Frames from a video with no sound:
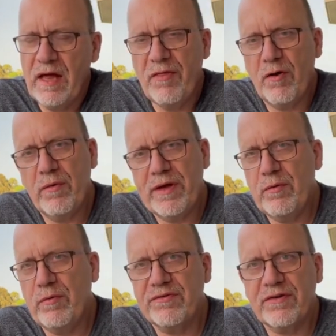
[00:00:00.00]
Though
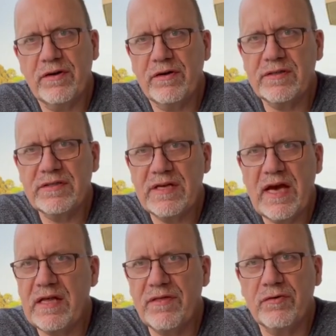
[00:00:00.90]
he was God,
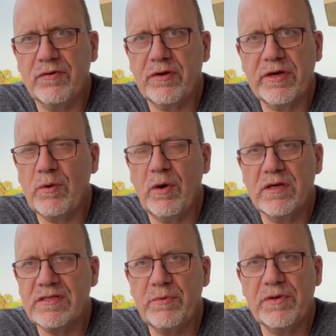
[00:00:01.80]
yet he thought not
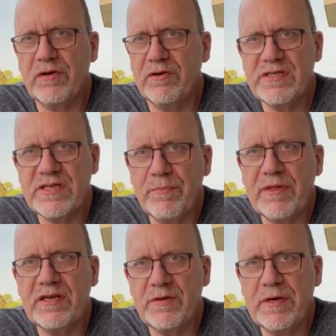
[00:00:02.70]
equality with God
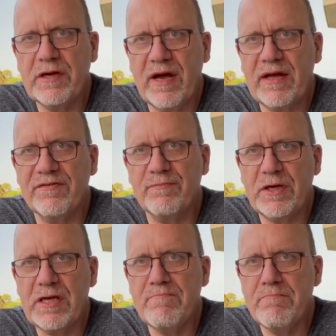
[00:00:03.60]
something to be grasped,
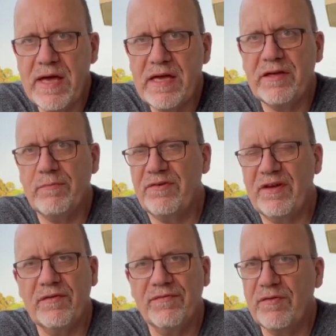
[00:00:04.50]
but he made
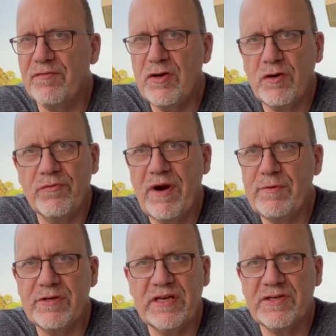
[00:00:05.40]
himself of no
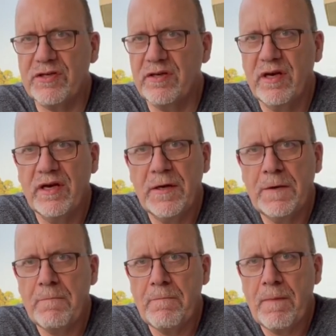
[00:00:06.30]
reputation.
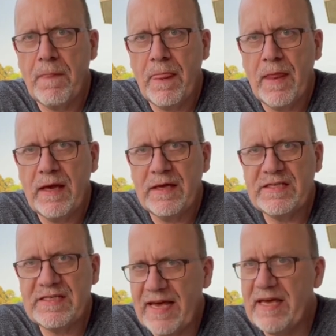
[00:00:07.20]

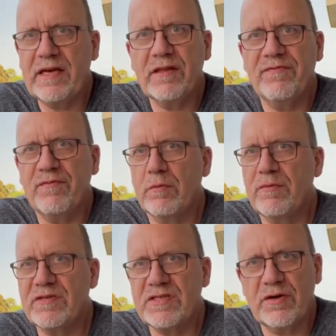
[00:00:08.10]
And taking the form
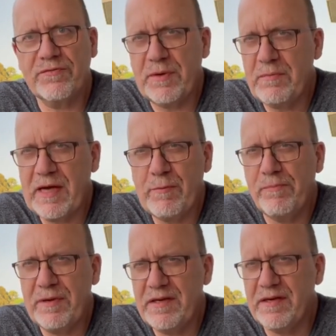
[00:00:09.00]
of a servant, he became
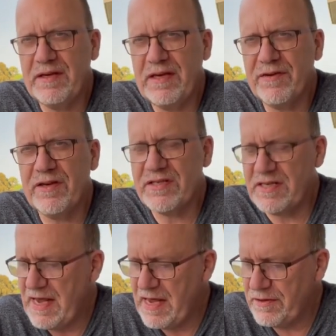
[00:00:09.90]
obedient even unto
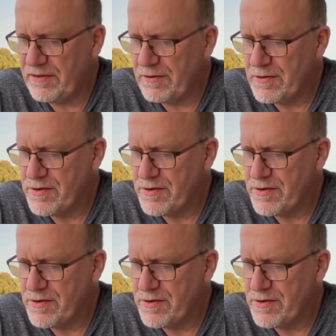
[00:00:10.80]
death.